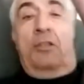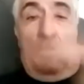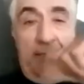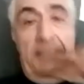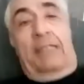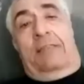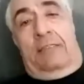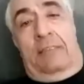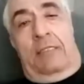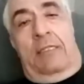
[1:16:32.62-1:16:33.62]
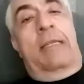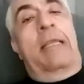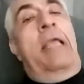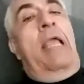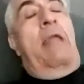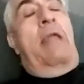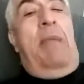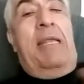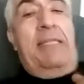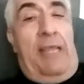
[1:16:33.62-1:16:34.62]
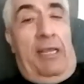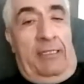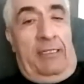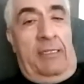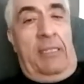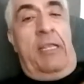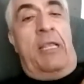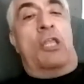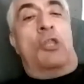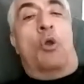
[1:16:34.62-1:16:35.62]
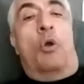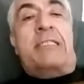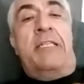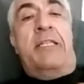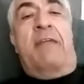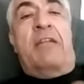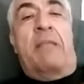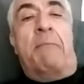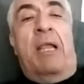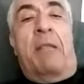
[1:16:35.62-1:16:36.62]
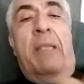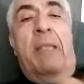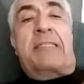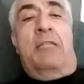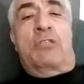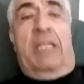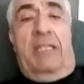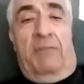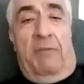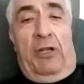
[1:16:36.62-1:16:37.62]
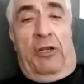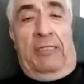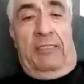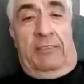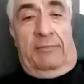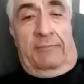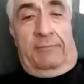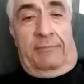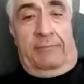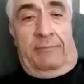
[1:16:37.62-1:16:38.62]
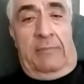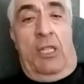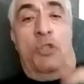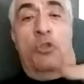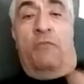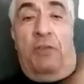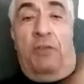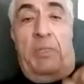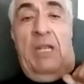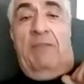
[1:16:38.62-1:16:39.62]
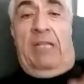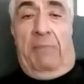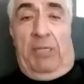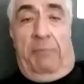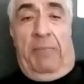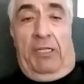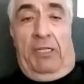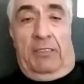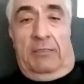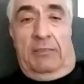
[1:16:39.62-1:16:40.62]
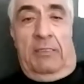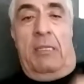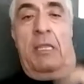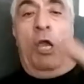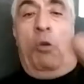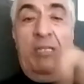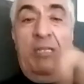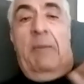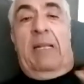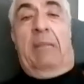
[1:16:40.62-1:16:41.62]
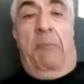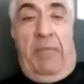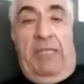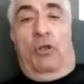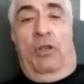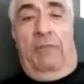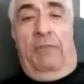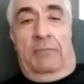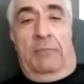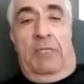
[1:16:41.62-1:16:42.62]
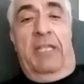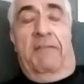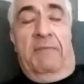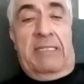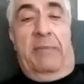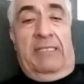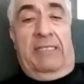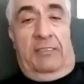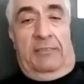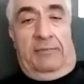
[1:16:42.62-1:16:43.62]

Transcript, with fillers: No, it's not. In my daily. No East Indian ever came back to pay sandwich. I give them one credit. No Filipino ever came back to pay it. Hawaiian people come and pay it, all of them, and give me some extra.